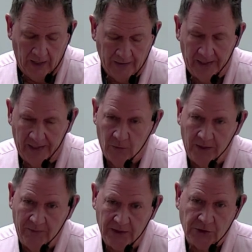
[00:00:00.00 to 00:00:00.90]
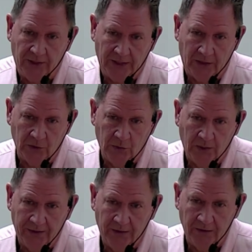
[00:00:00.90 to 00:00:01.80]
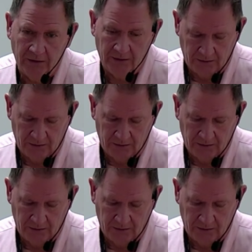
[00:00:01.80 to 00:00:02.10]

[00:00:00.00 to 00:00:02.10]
That I want to make sure I get glue on there.